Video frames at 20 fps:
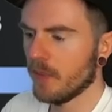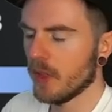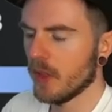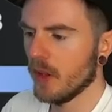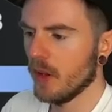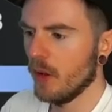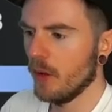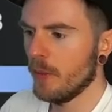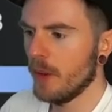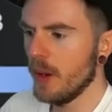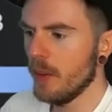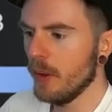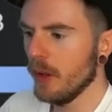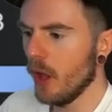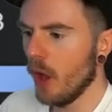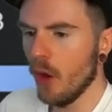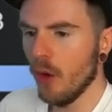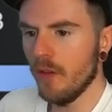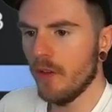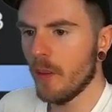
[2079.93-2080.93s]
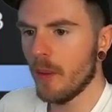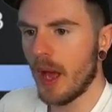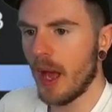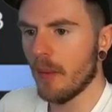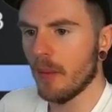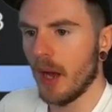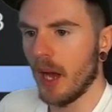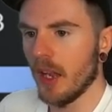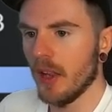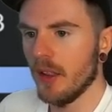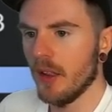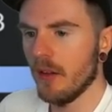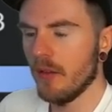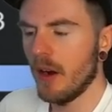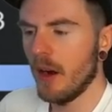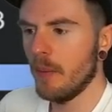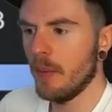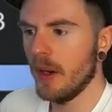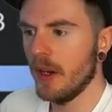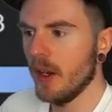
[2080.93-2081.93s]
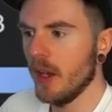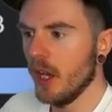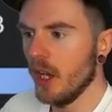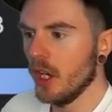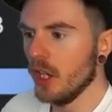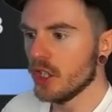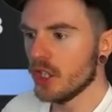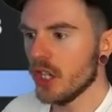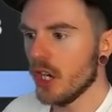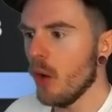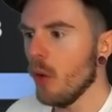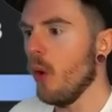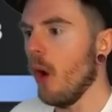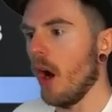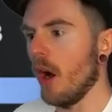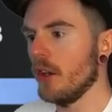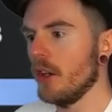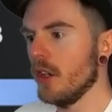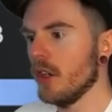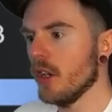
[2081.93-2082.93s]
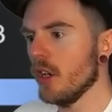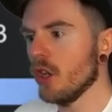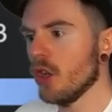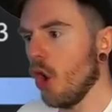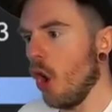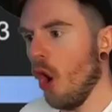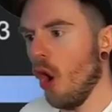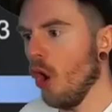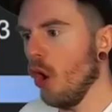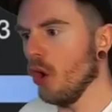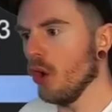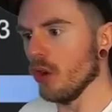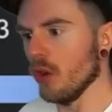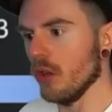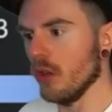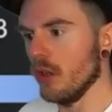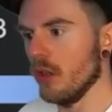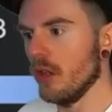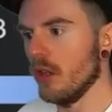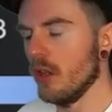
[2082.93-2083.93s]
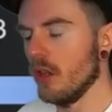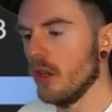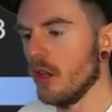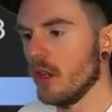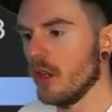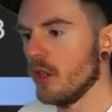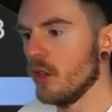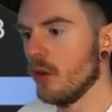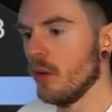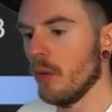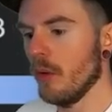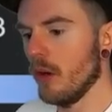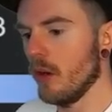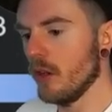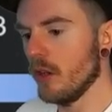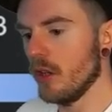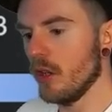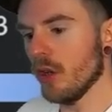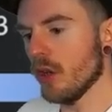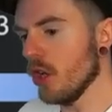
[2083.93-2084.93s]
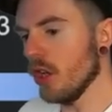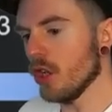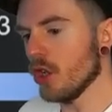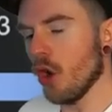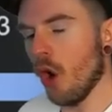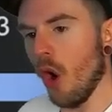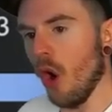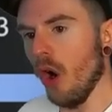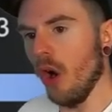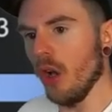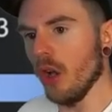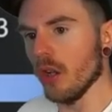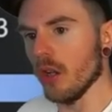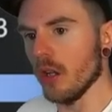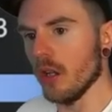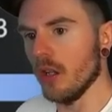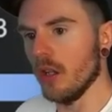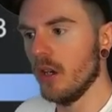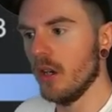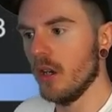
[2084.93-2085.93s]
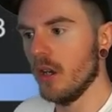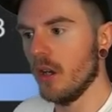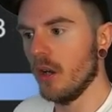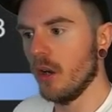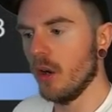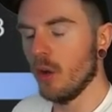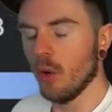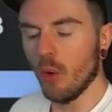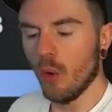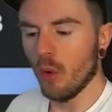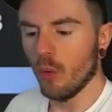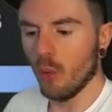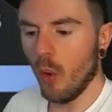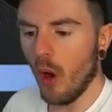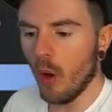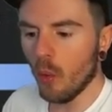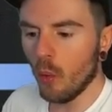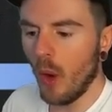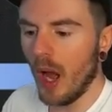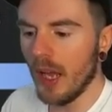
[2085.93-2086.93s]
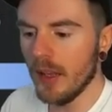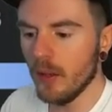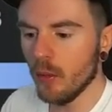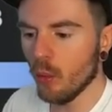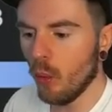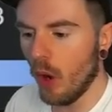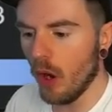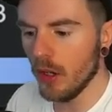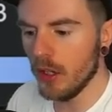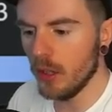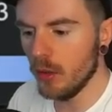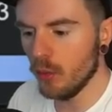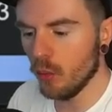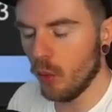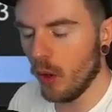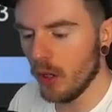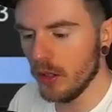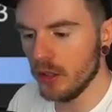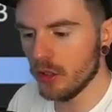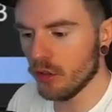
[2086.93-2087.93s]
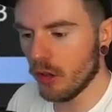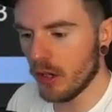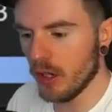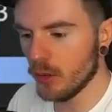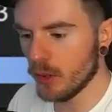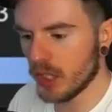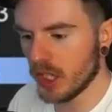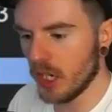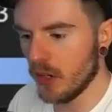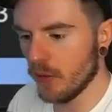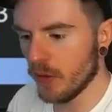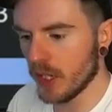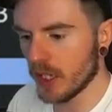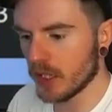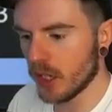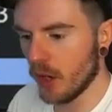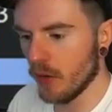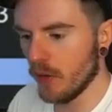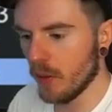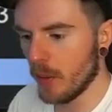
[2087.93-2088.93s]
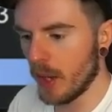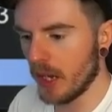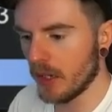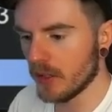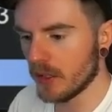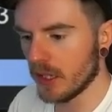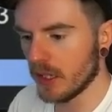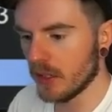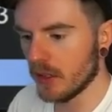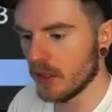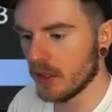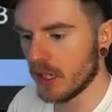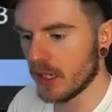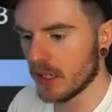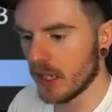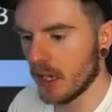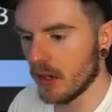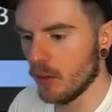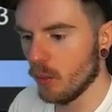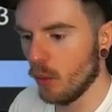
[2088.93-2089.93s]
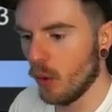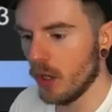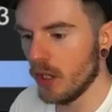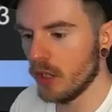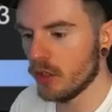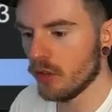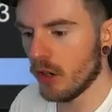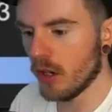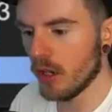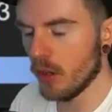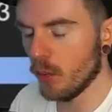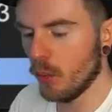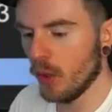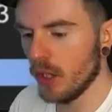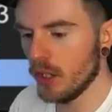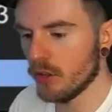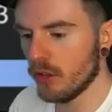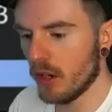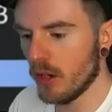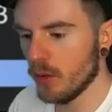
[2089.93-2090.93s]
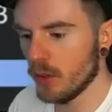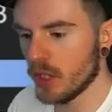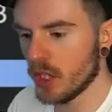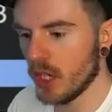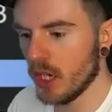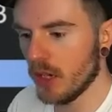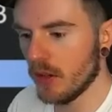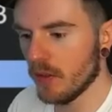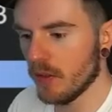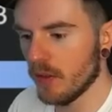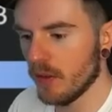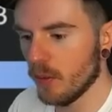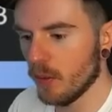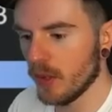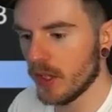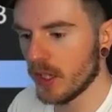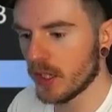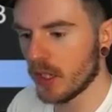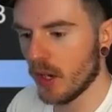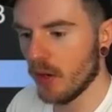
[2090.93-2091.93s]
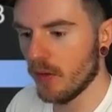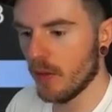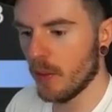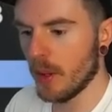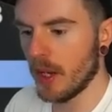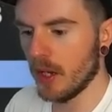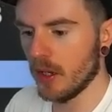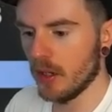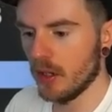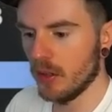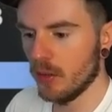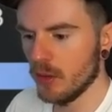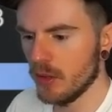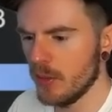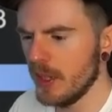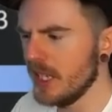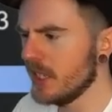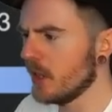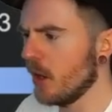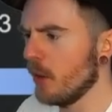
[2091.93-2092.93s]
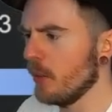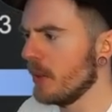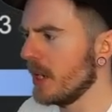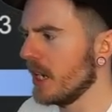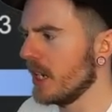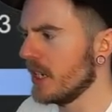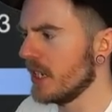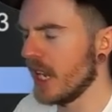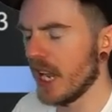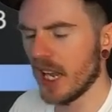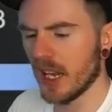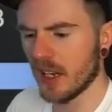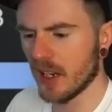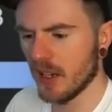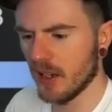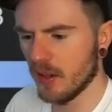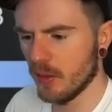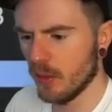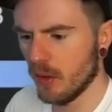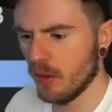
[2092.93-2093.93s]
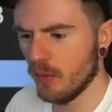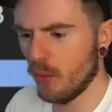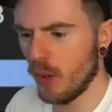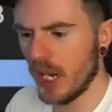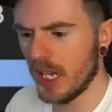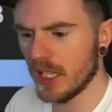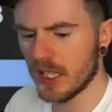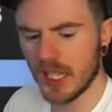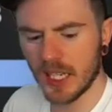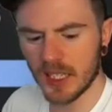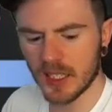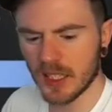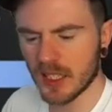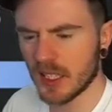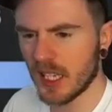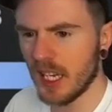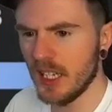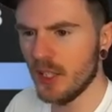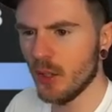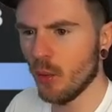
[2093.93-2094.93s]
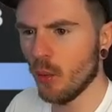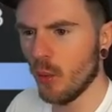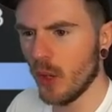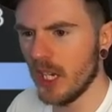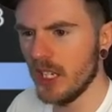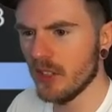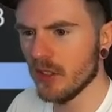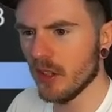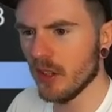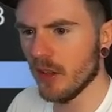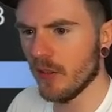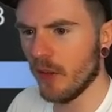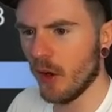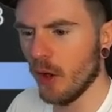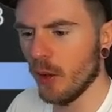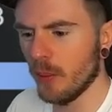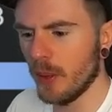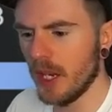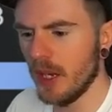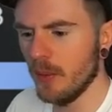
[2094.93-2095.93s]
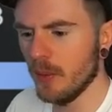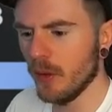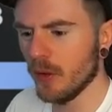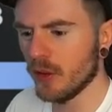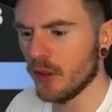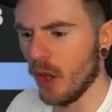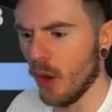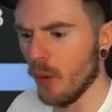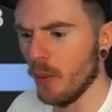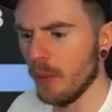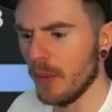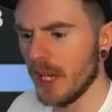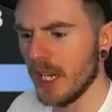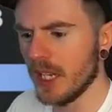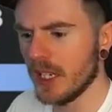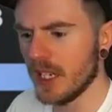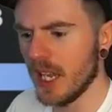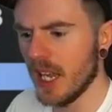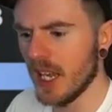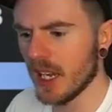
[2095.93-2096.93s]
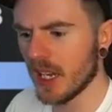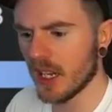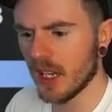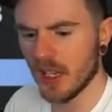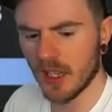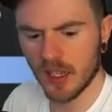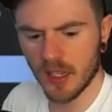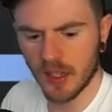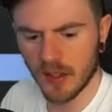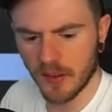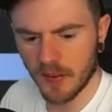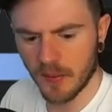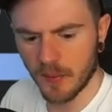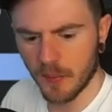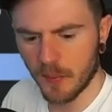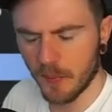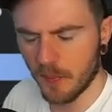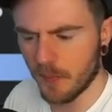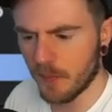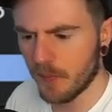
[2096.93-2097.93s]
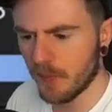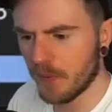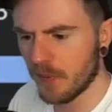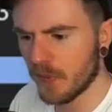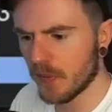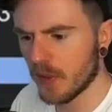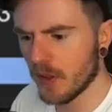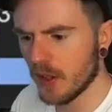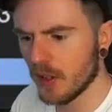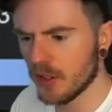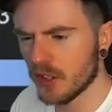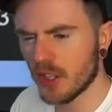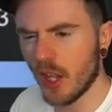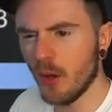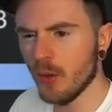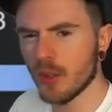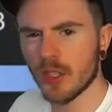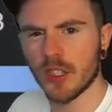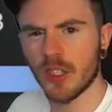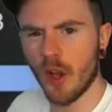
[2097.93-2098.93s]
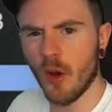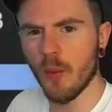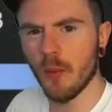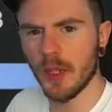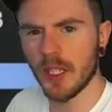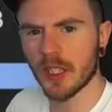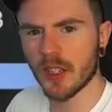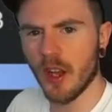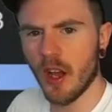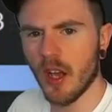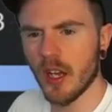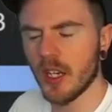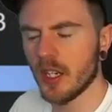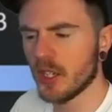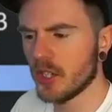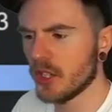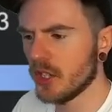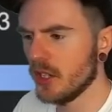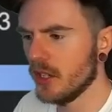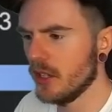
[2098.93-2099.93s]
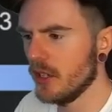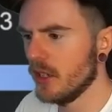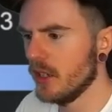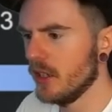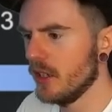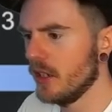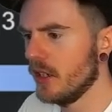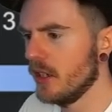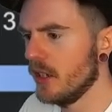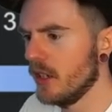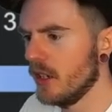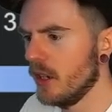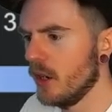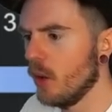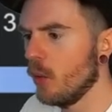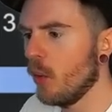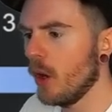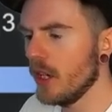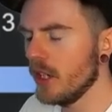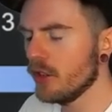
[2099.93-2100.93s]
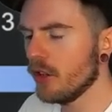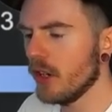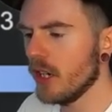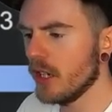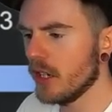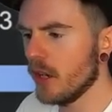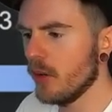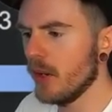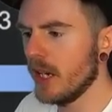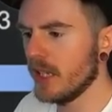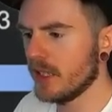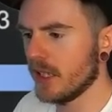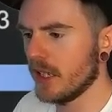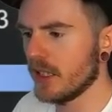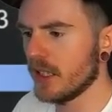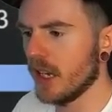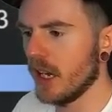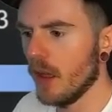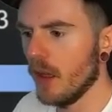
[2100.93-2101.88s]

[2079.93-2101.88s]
And people overbet, man, they're repping. Do you know what? You can call. You can call. What? Why? What are you? What are you trying to achieve with this overbat, Z Zisan? What are you trying to? What are you trying to achieve with this overbat? What do you mean? Don't be a dick. What a weird thing to say to Weazel of all people. Don't be a dick. Stokes, don't be Scottish. What are you trying to do here, Zisan?